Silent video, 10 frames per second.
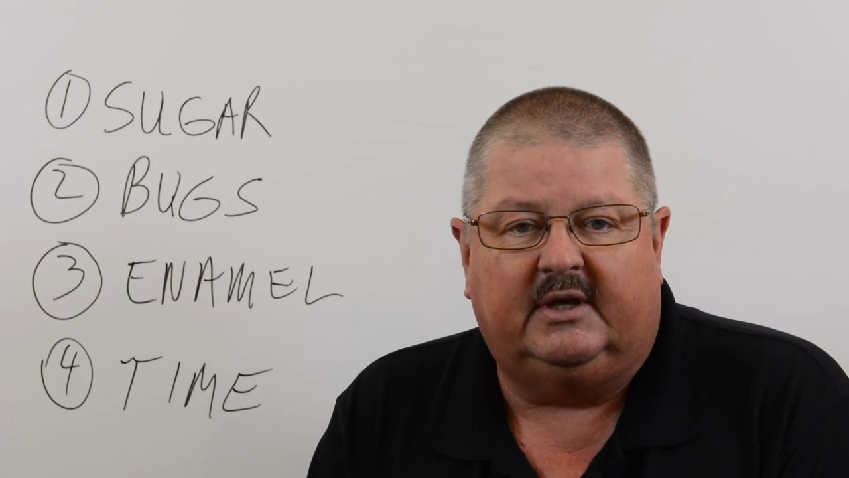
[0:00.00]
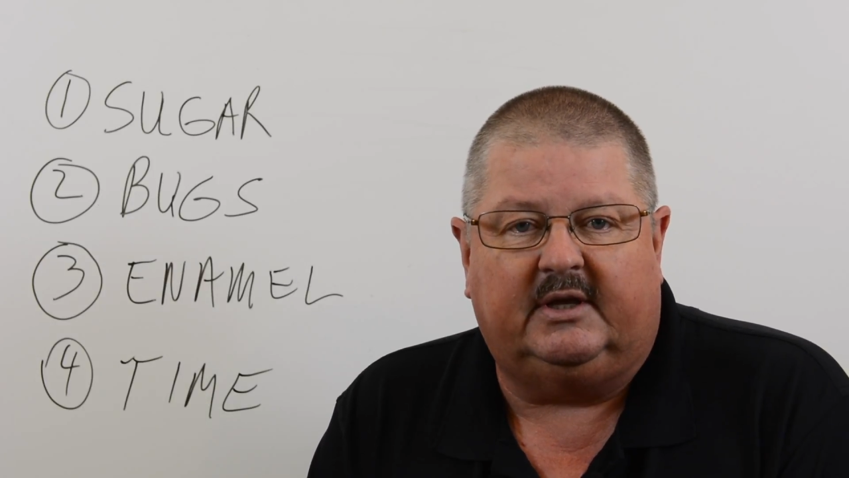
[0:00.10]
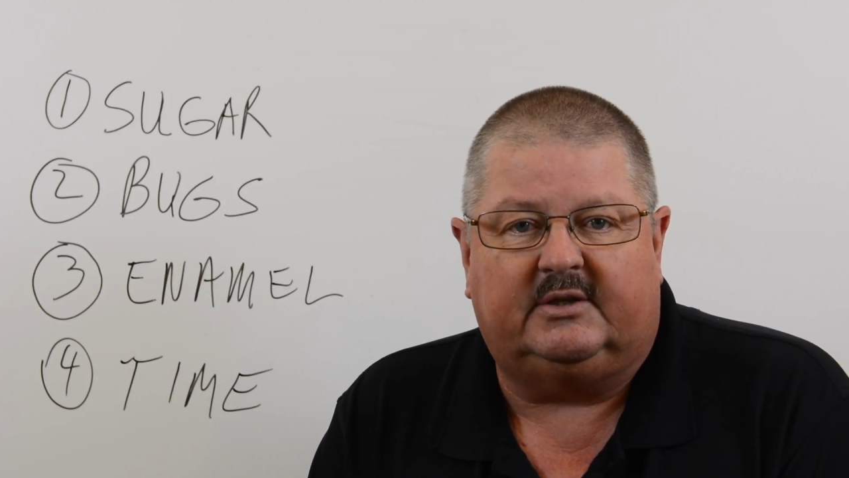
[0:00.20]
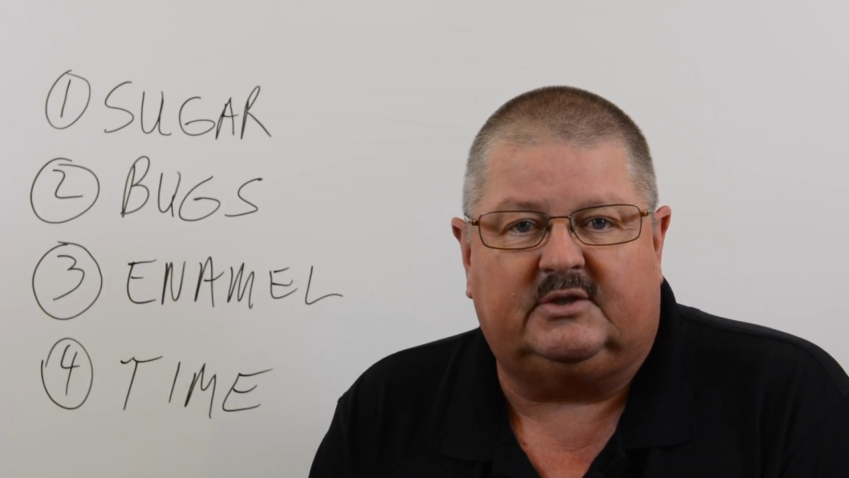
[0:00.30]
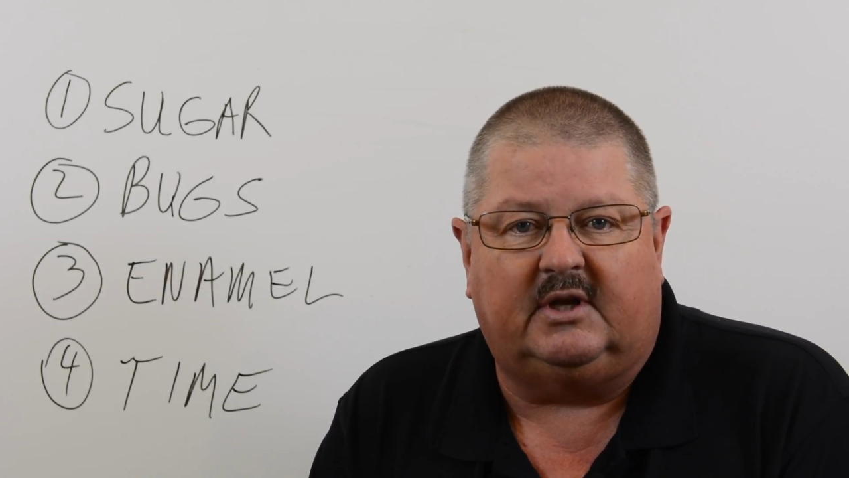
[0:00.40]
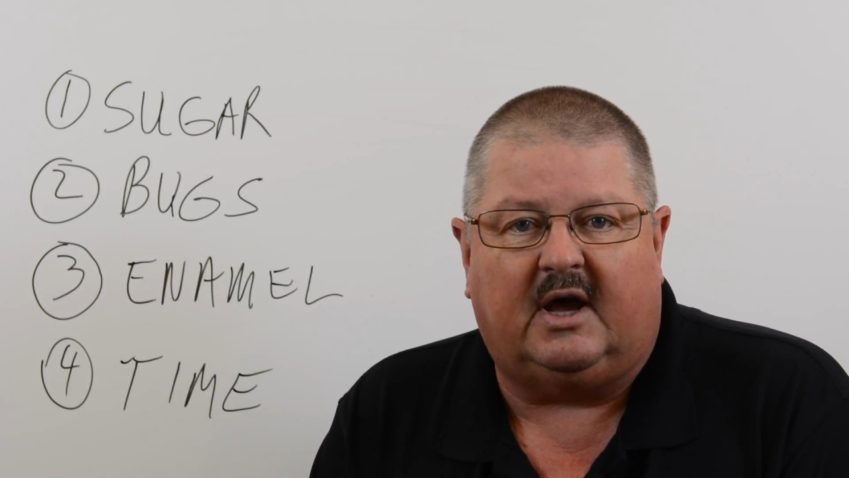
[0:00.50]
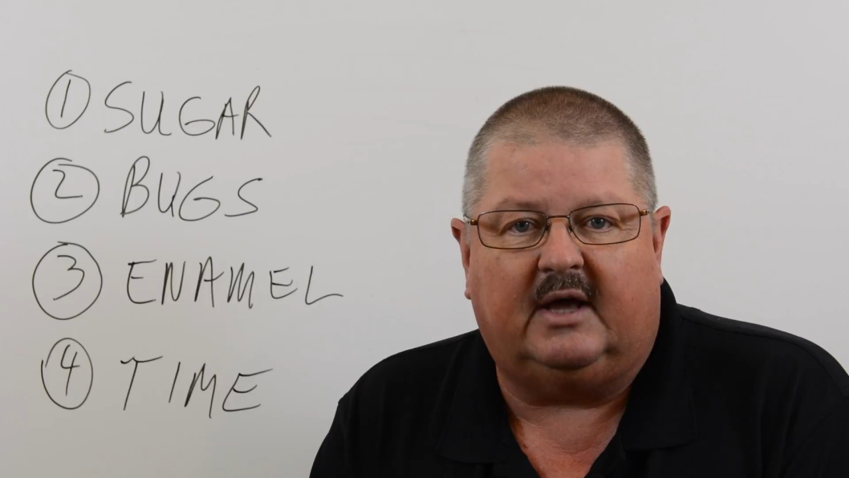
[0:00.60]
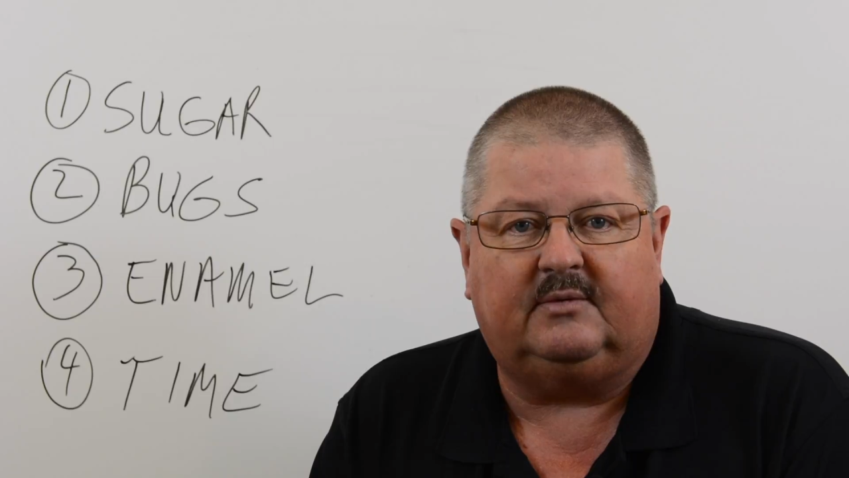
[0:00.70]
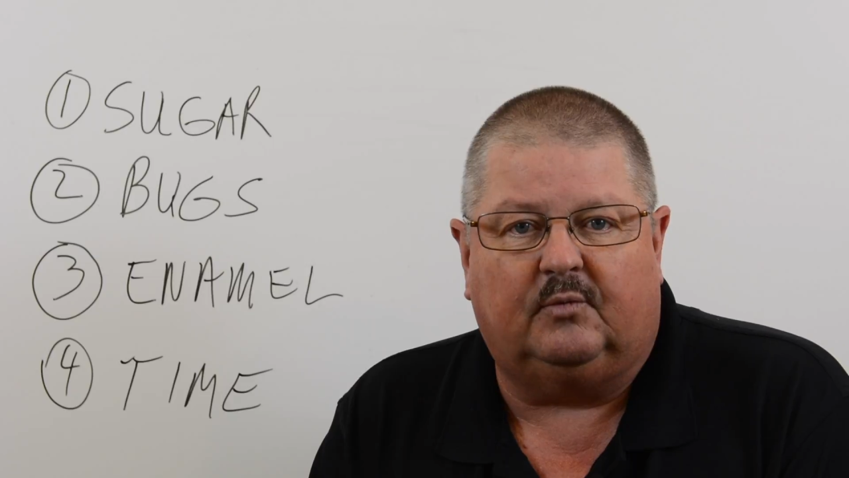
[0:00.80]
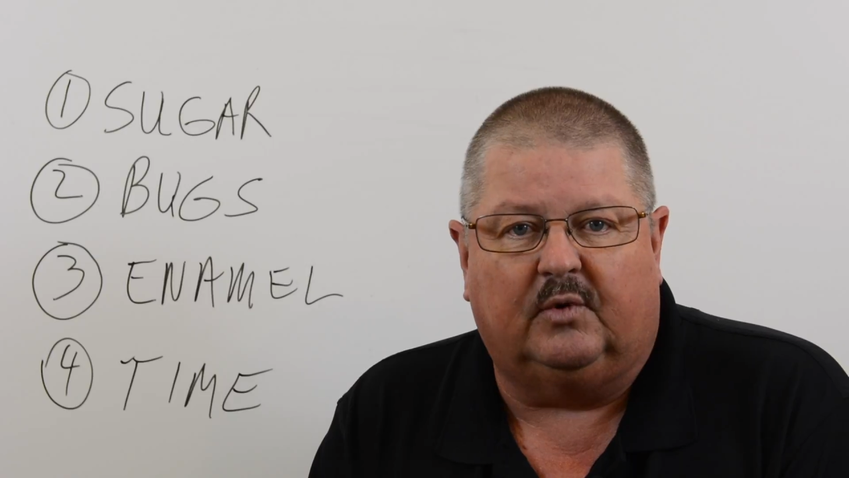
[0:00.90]
It's
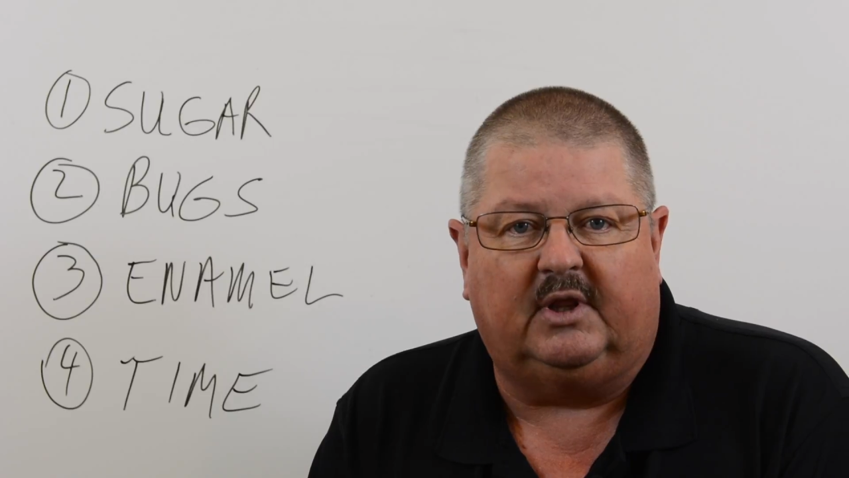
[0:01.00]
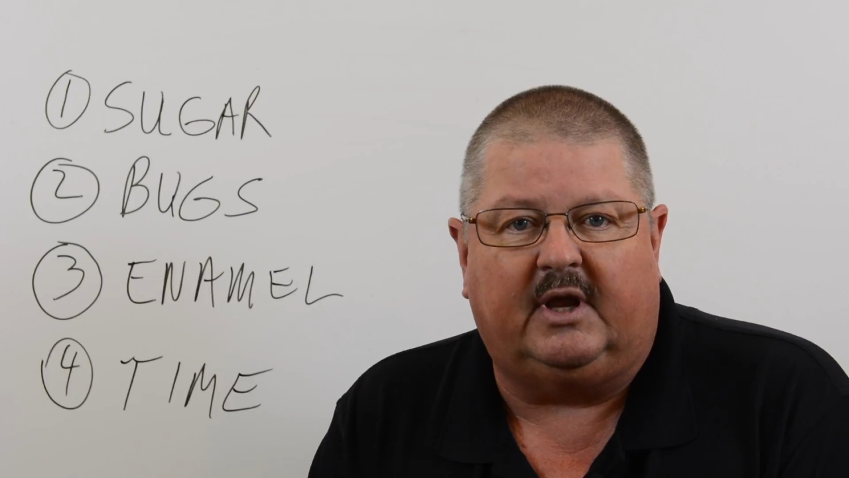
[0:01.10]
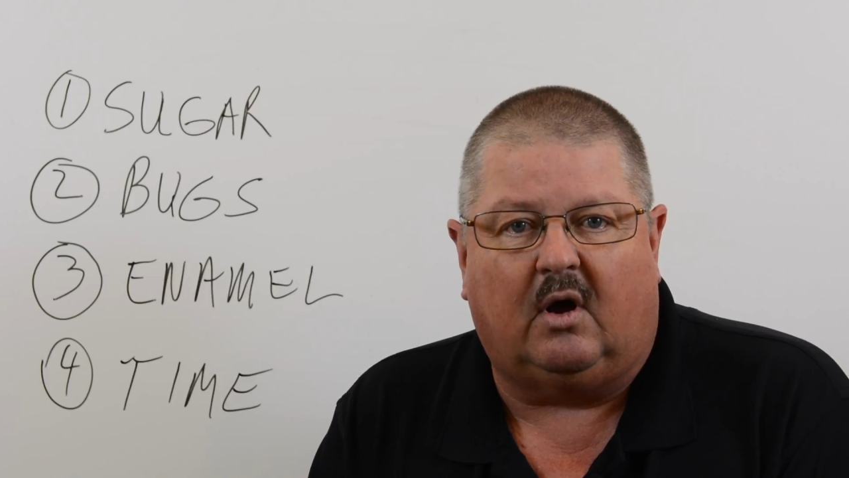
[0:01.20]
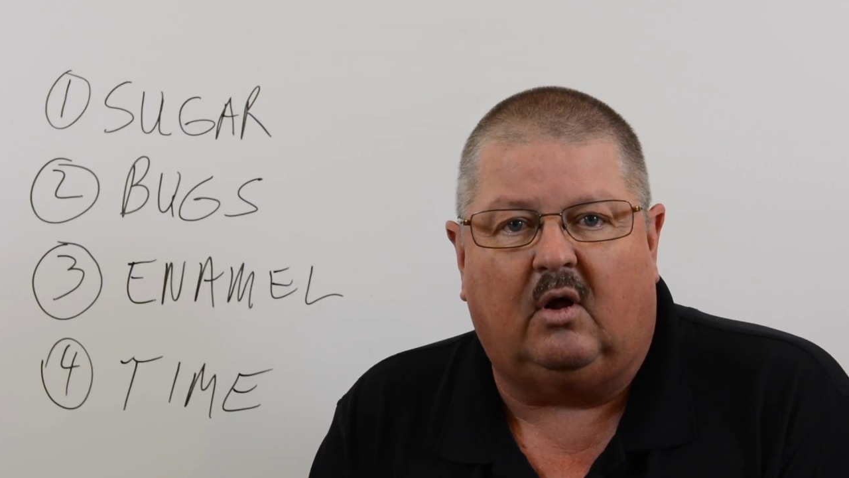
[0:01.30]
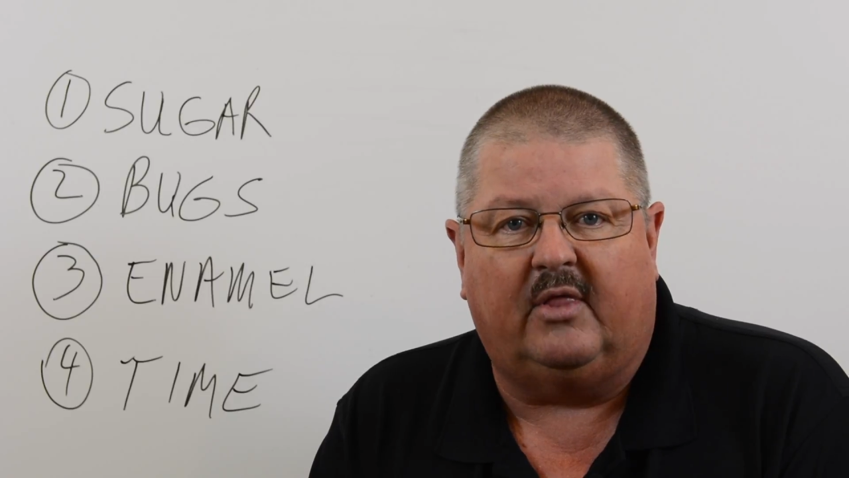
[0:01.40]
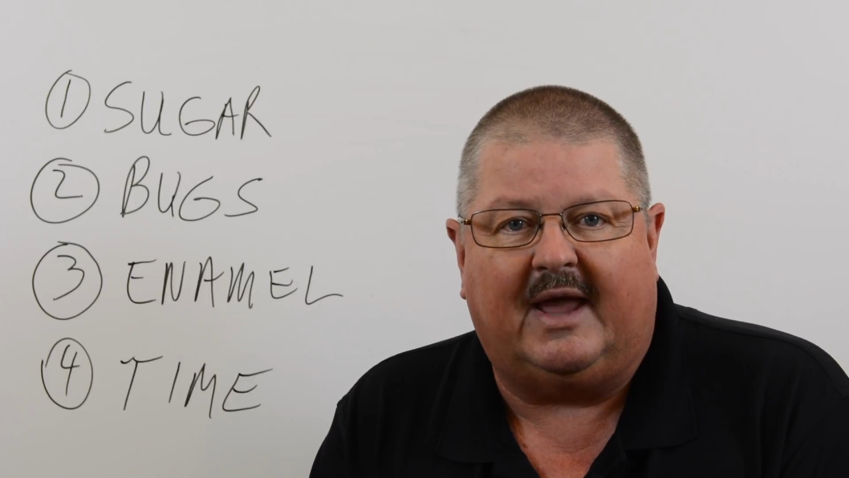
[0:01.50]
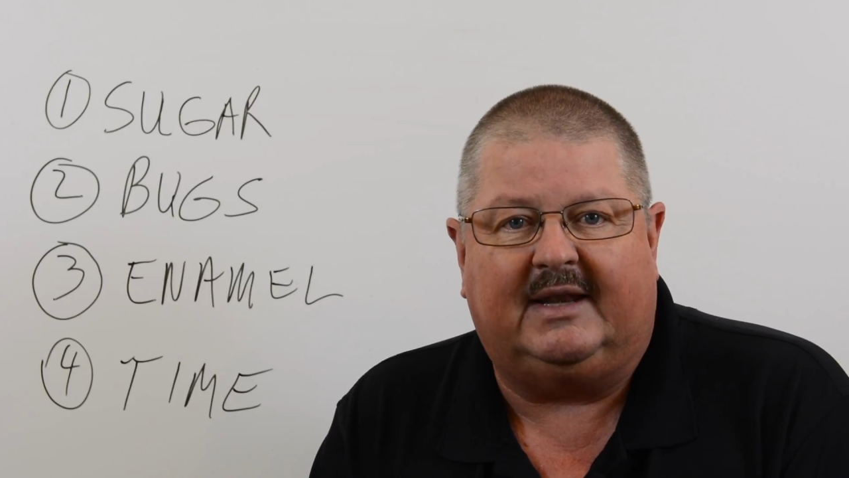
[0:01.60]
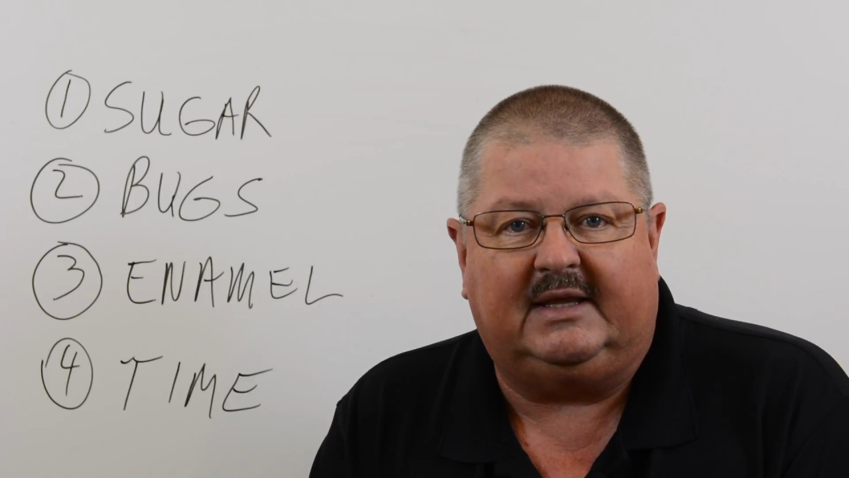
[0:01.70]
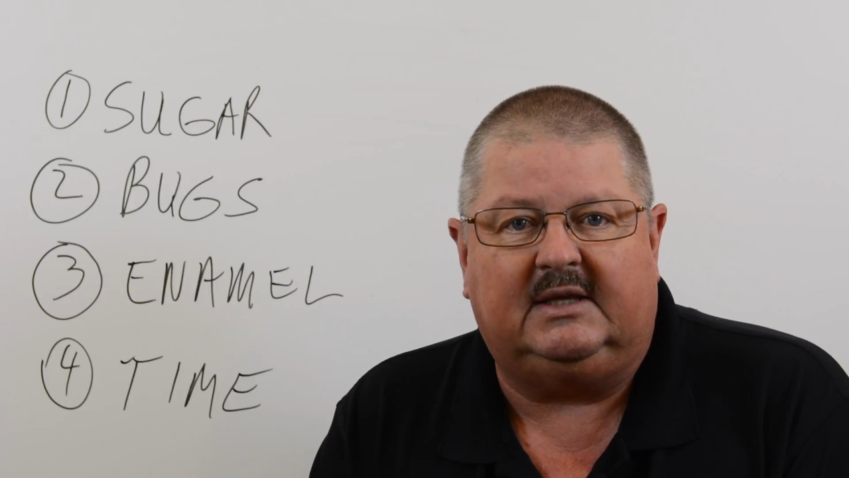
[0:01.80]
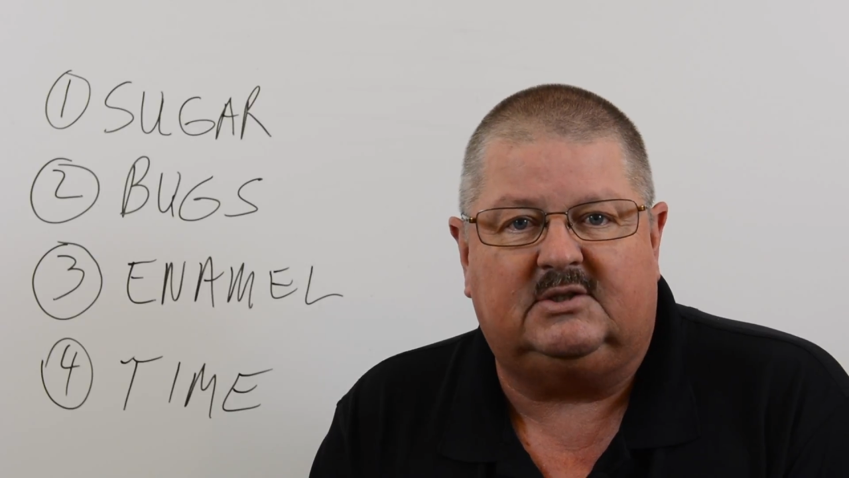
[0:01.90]
not really all
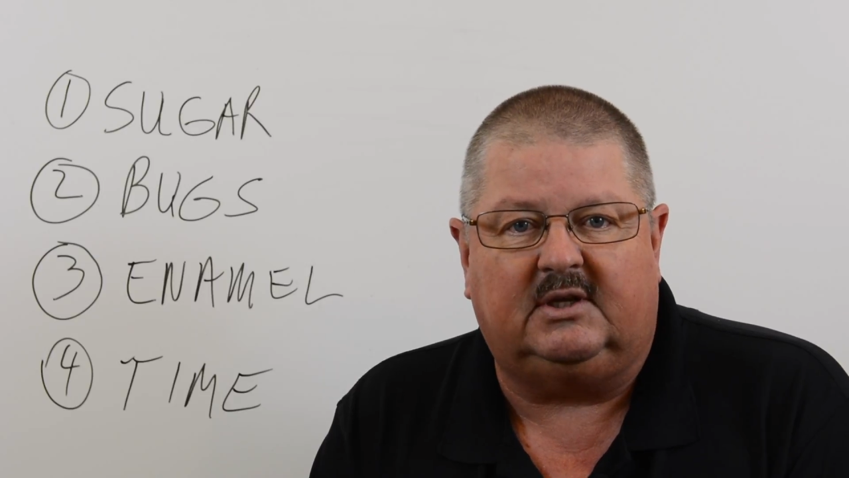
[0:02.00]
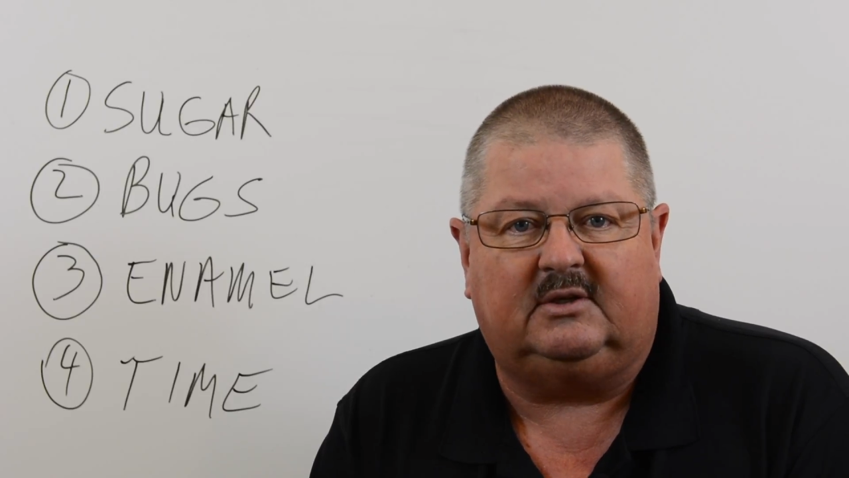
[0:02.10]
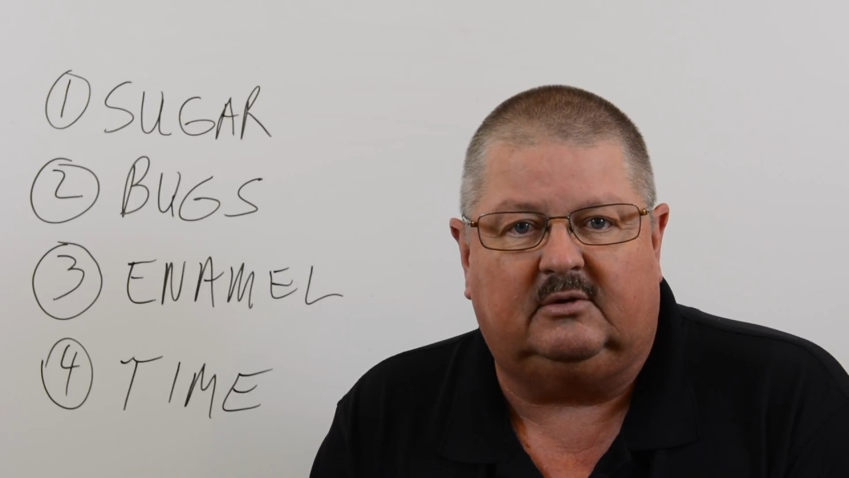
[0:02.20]
that easy